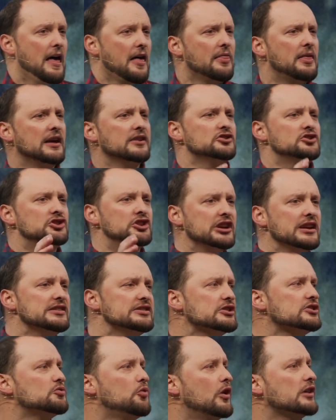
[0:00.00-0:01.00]
That
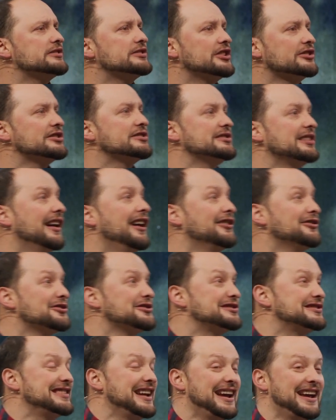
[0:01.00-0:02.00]
Jesus wants us to
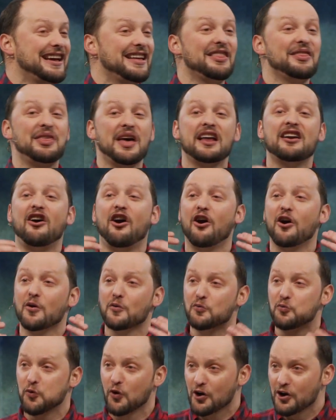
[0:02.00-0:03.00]
understand that our
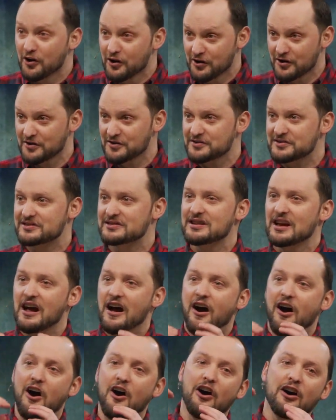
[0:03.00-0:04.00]
words
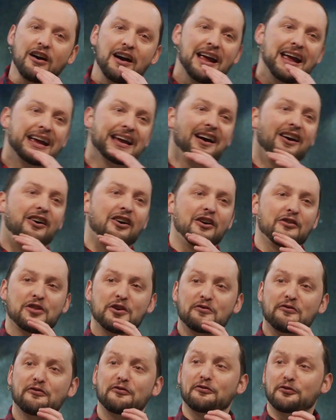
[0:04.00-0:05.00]
are, a, are
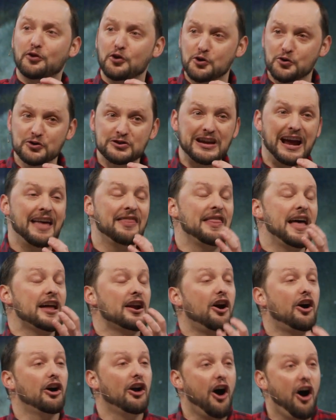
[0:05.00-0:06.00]
the fruit and that
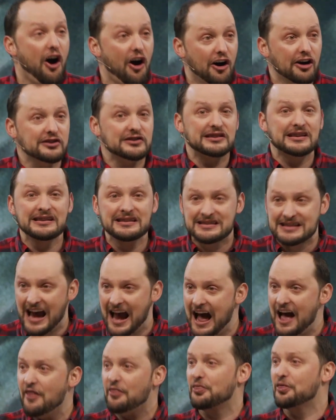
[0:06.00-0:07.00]
our heart is
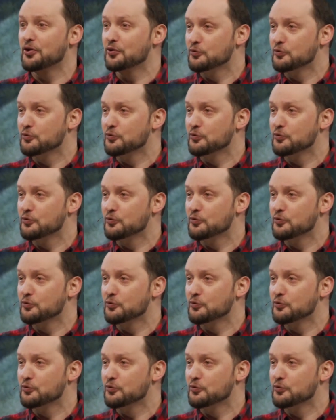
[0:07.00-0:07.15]
at